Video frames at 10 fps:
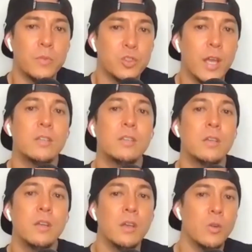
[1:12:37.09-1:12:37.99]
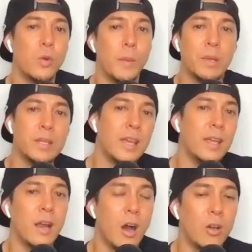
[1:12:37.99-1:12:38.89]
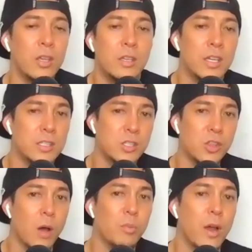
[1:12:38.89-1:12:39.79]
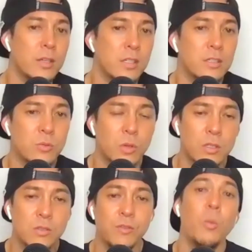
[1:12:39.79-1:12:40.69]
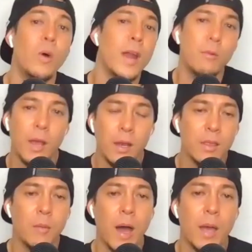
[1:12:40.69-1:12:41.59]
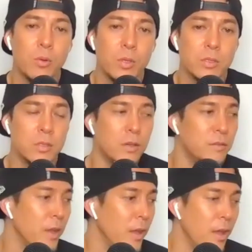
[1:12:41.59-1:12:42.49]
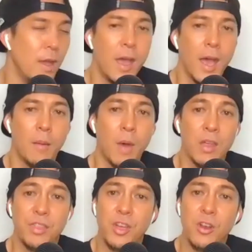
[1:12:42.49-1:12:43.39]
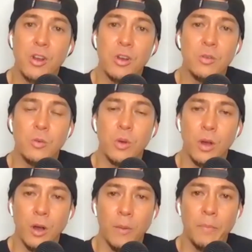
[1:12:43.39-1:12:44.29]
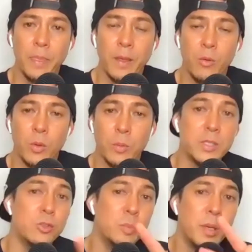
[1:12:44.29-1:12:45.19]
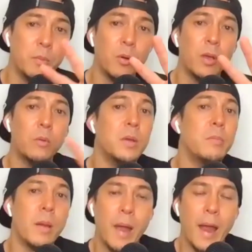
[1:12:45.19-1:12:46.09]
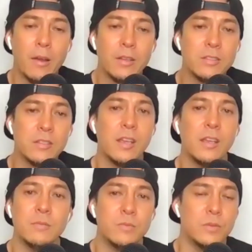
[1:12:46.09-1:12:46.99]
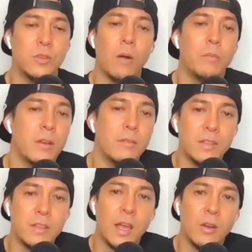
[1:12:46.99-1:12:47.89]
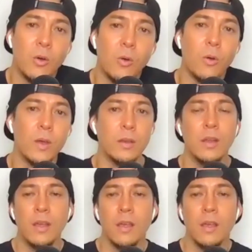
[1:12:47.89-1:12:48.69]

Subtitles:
try to replicate how his thought process was from what I read in the Bible and stuff. And my third would be 2 people, and it would be my parents. They taught me everything I know, and